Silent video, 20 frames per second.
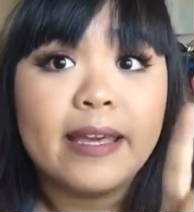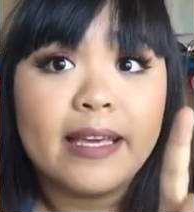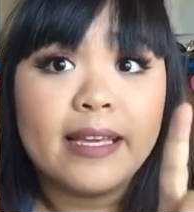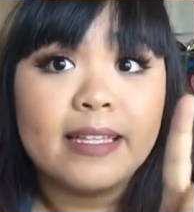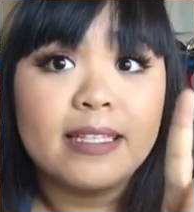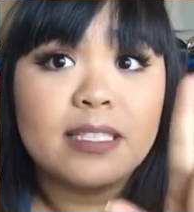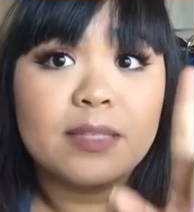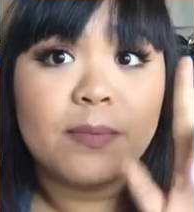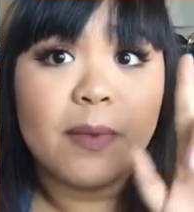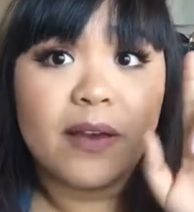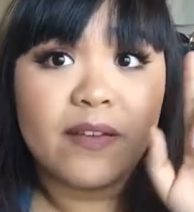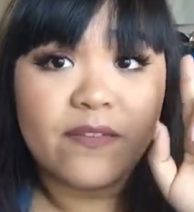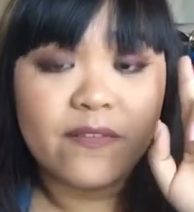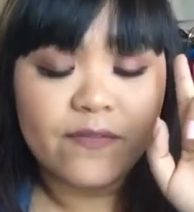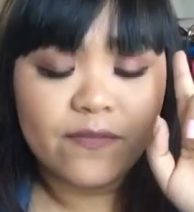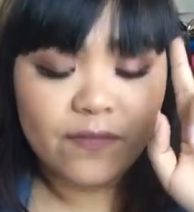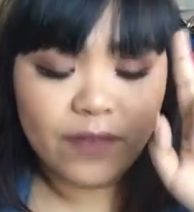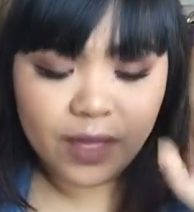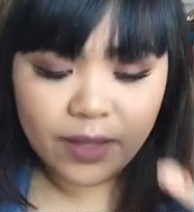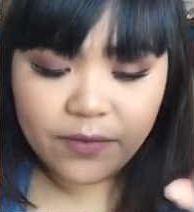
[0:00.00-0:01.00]
It's my
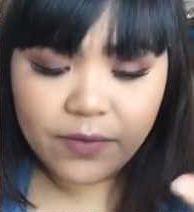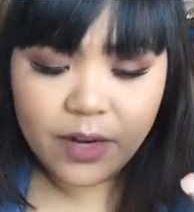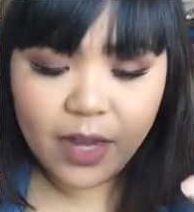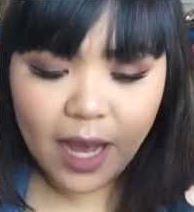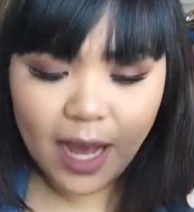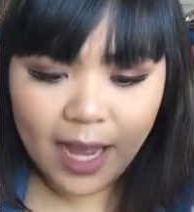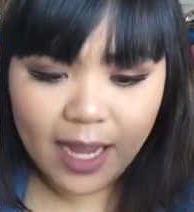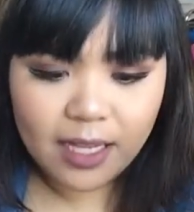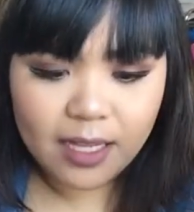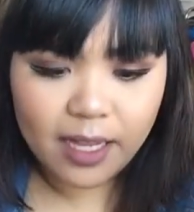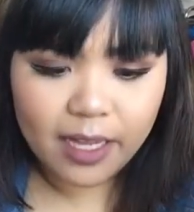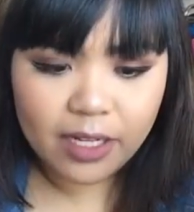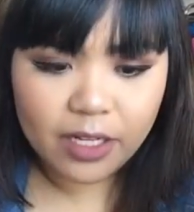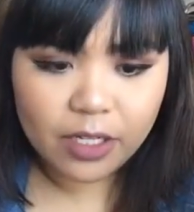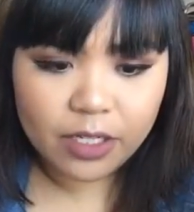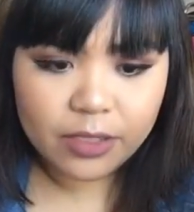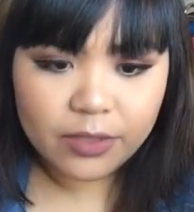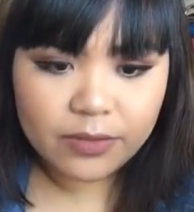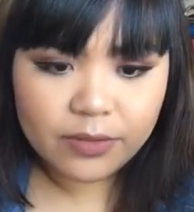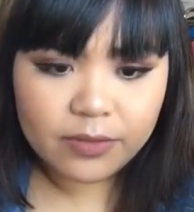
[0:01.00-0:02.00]
favorite
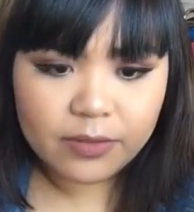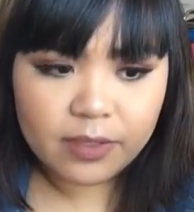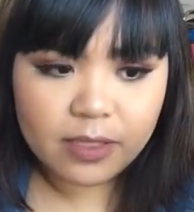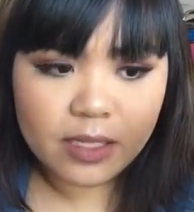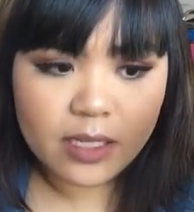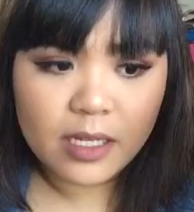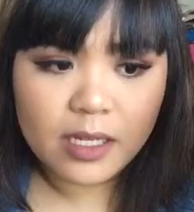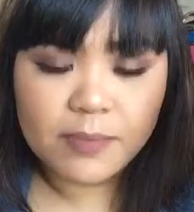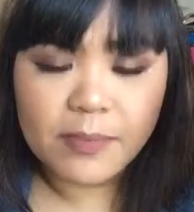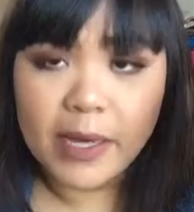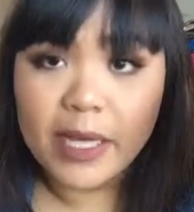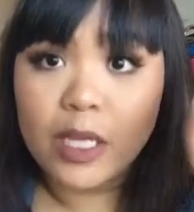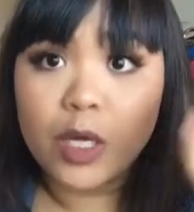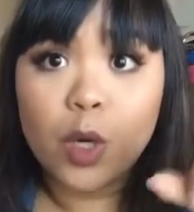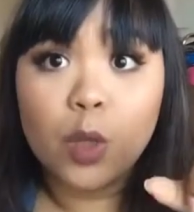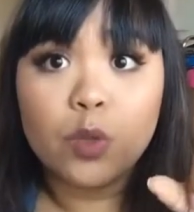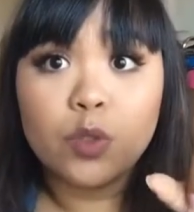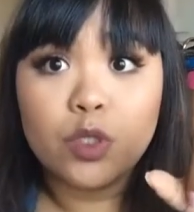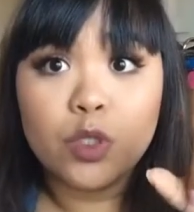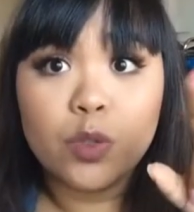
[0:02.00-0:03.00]
highlighter, my
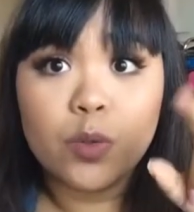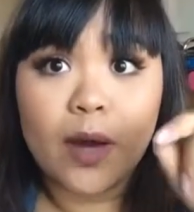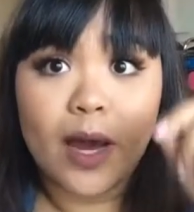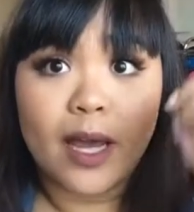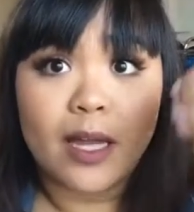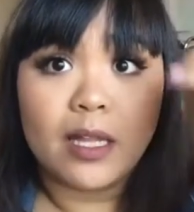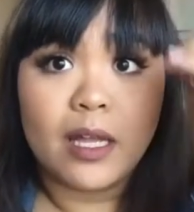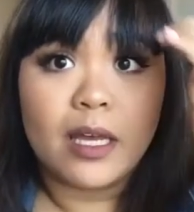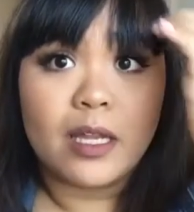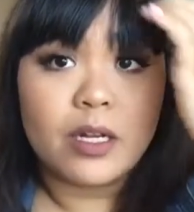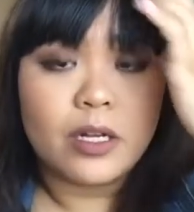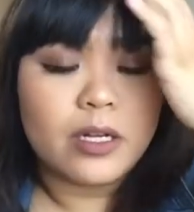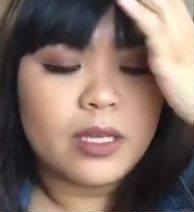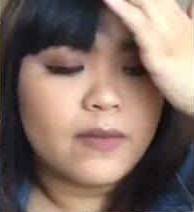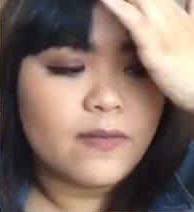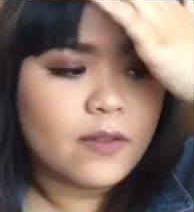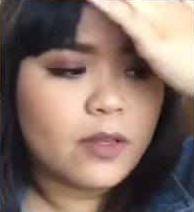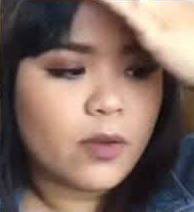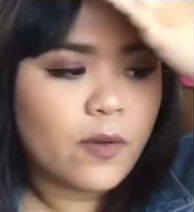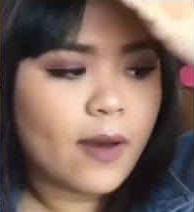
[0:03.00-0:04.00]
go-to highlighter,
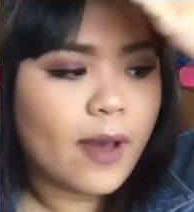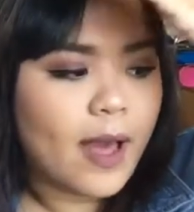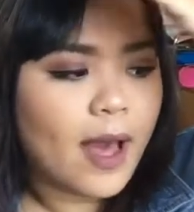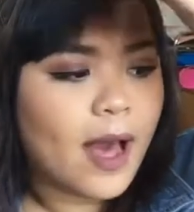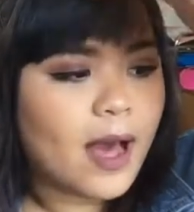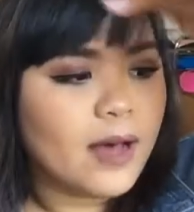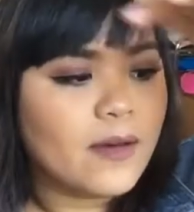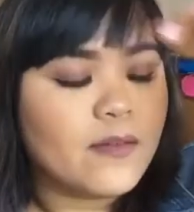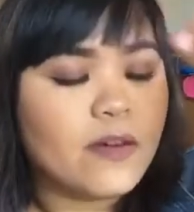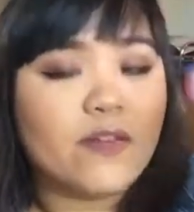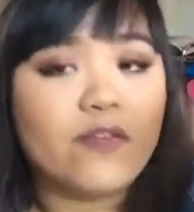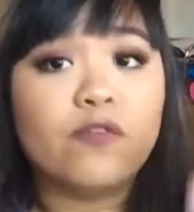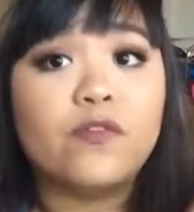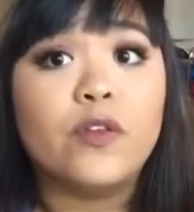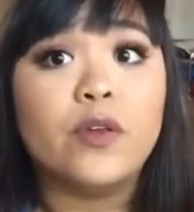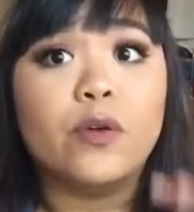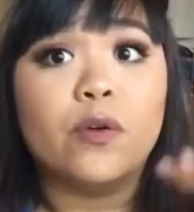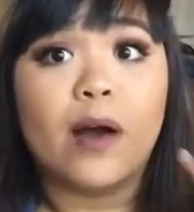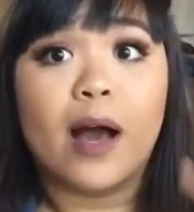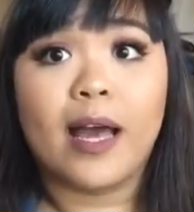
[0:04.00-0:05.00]
even though I have a
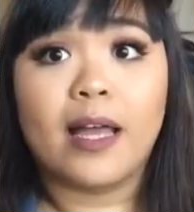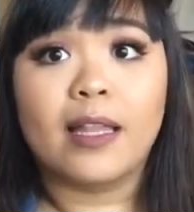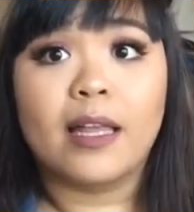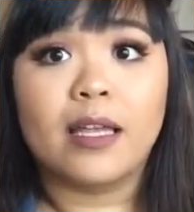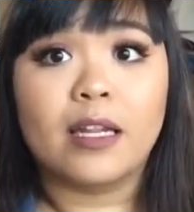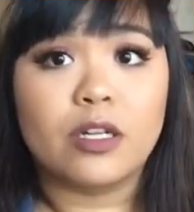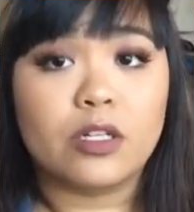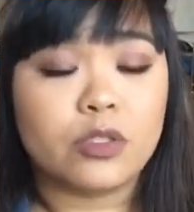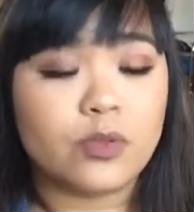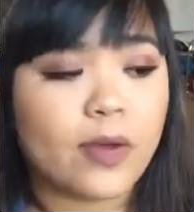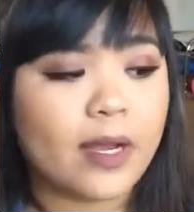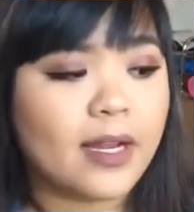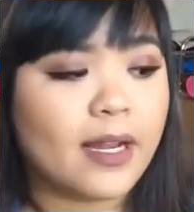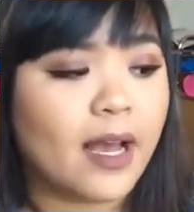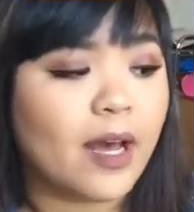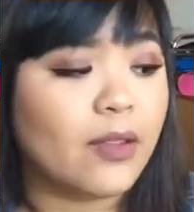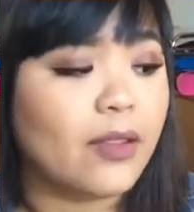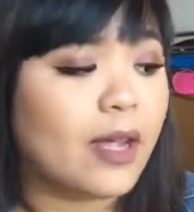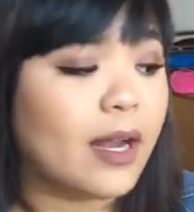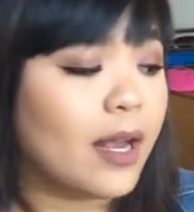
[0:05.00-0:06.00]
few highlighters right
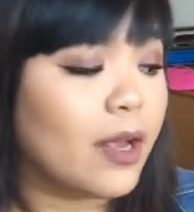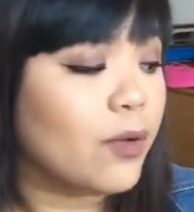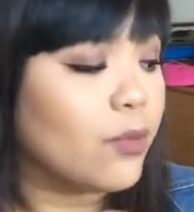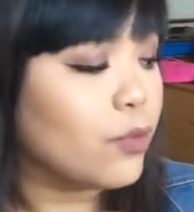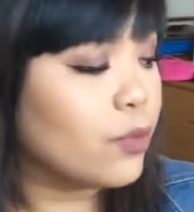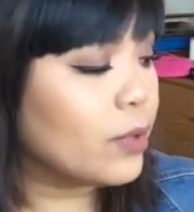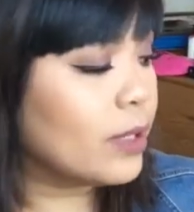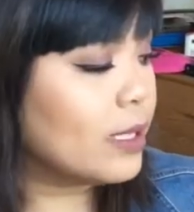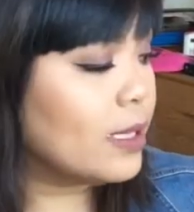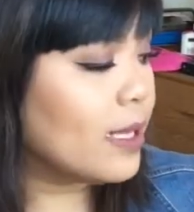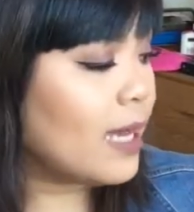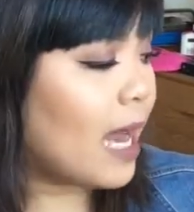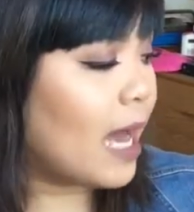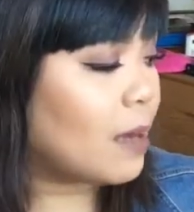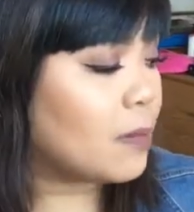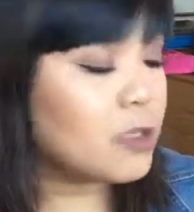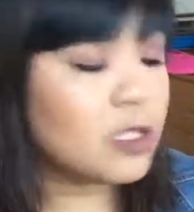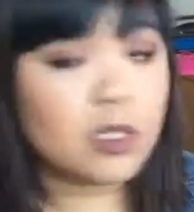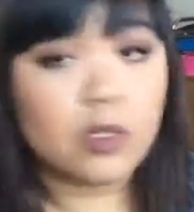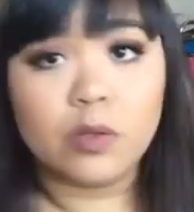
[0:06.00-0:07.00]
now that I really
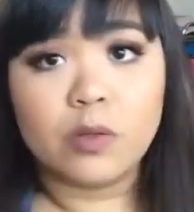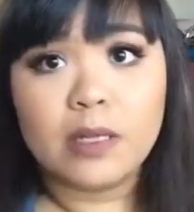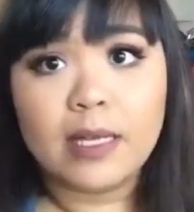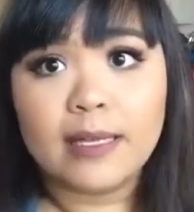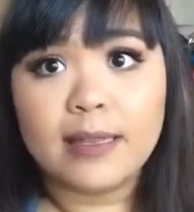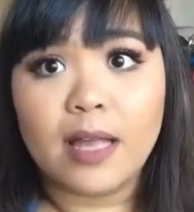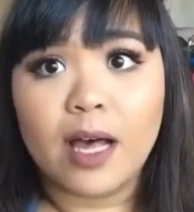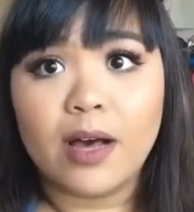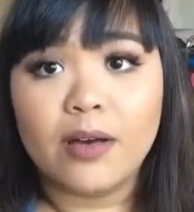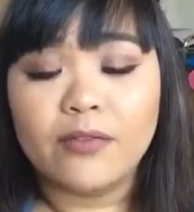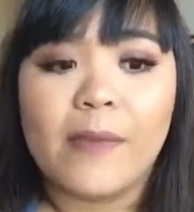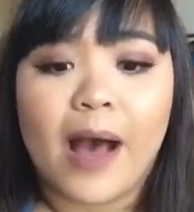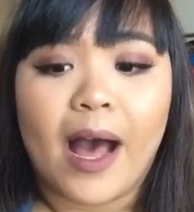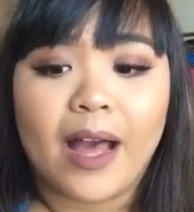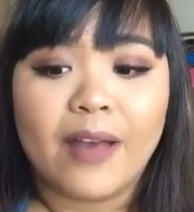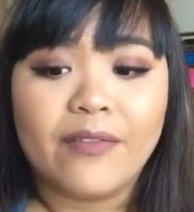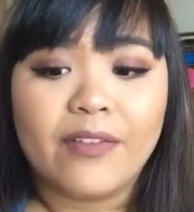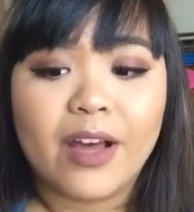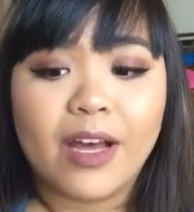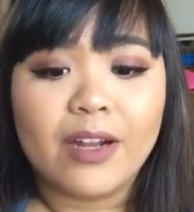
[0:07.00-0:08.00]
absolutely love.
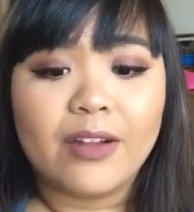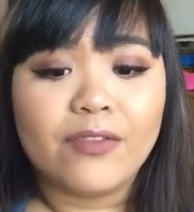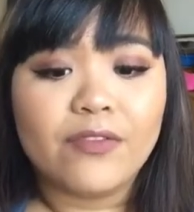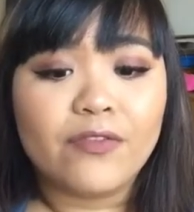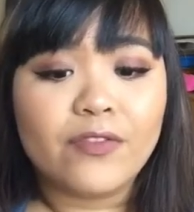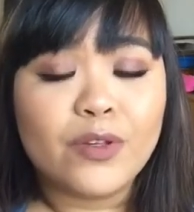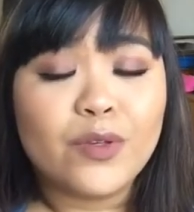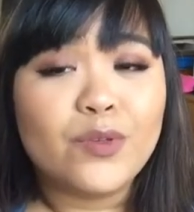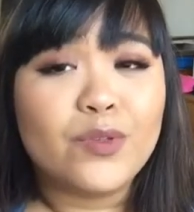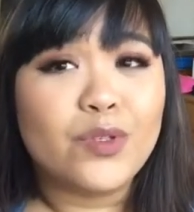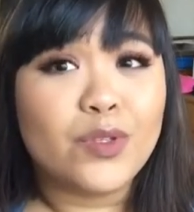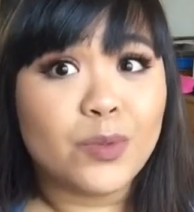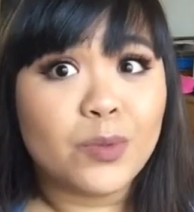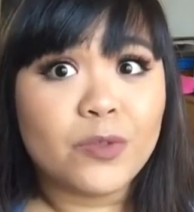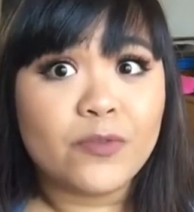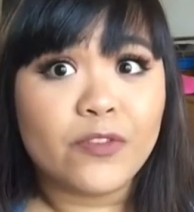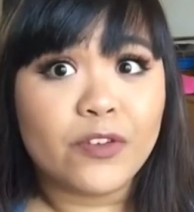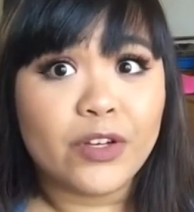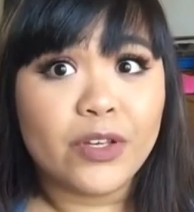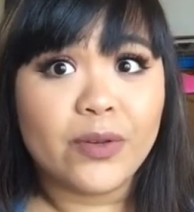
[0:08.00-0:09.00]
I've got a few
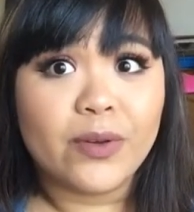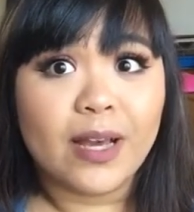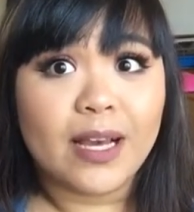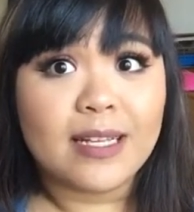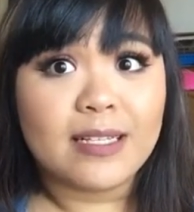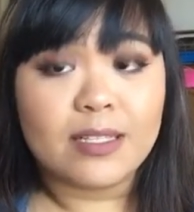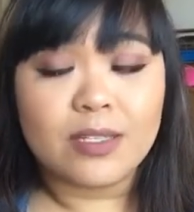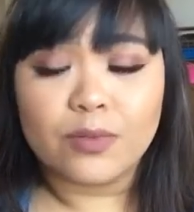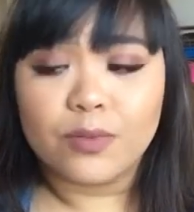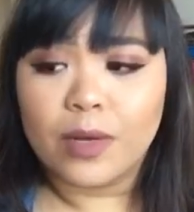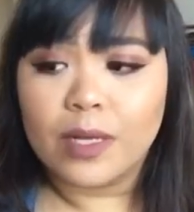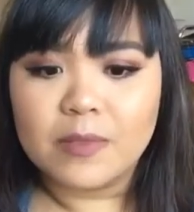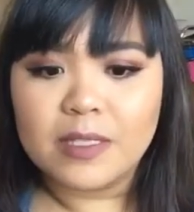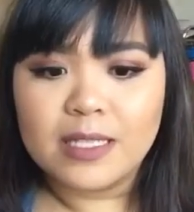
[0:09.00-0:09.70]
dupes for you guys as well.